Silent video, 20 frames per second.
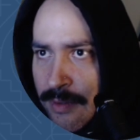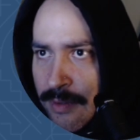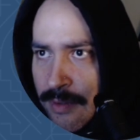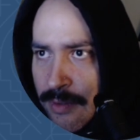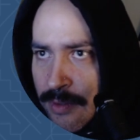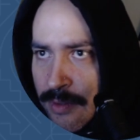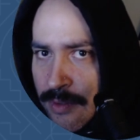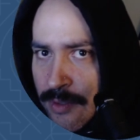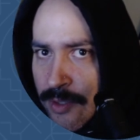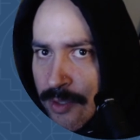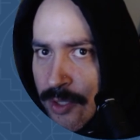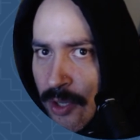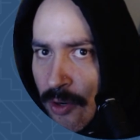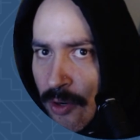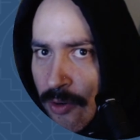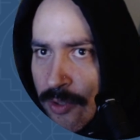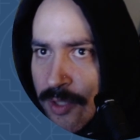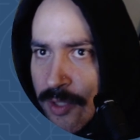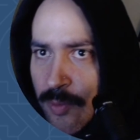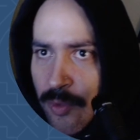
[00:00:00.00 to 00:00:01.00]
No
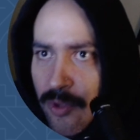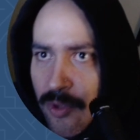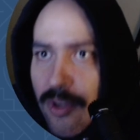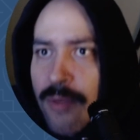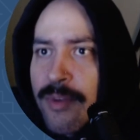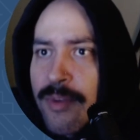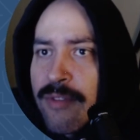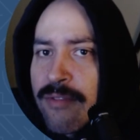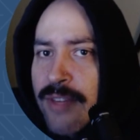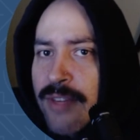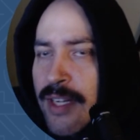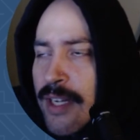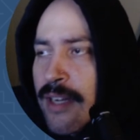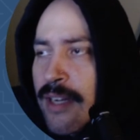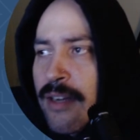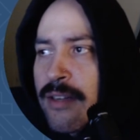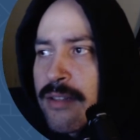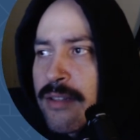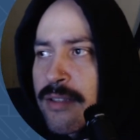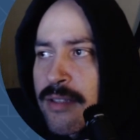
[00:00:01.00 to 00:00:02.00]
deployment
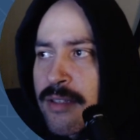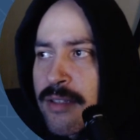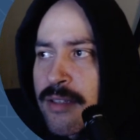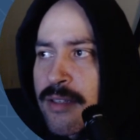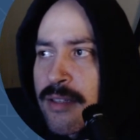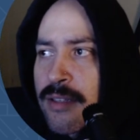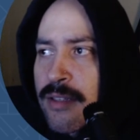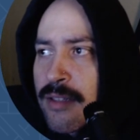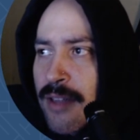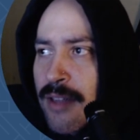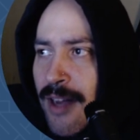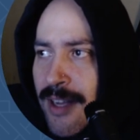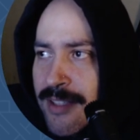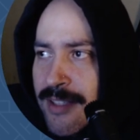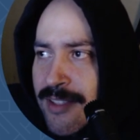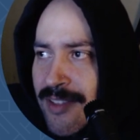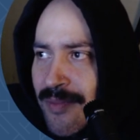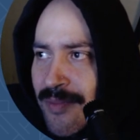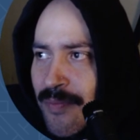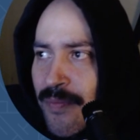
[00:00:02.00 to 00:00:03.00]
found.
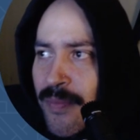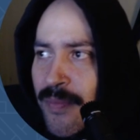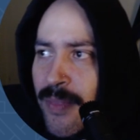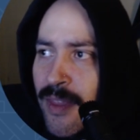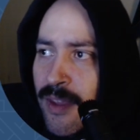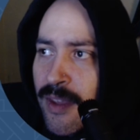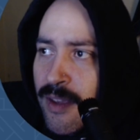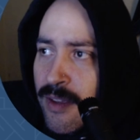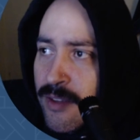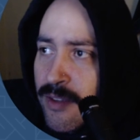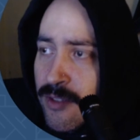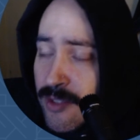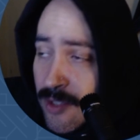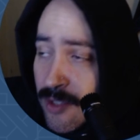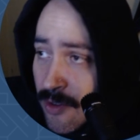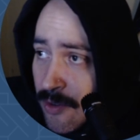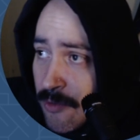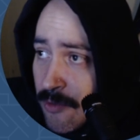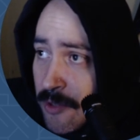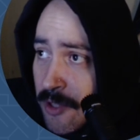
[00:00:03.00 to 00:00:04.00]
Awesome. So it
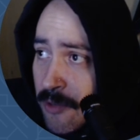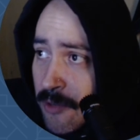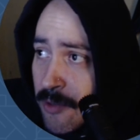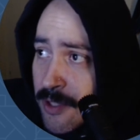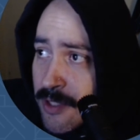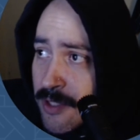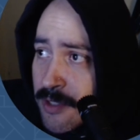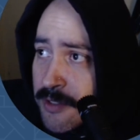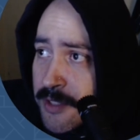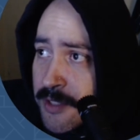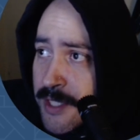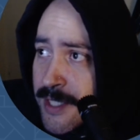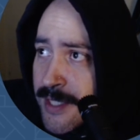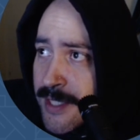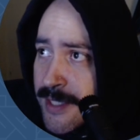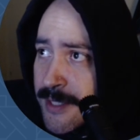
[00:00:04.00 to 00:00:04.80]
really was deleted.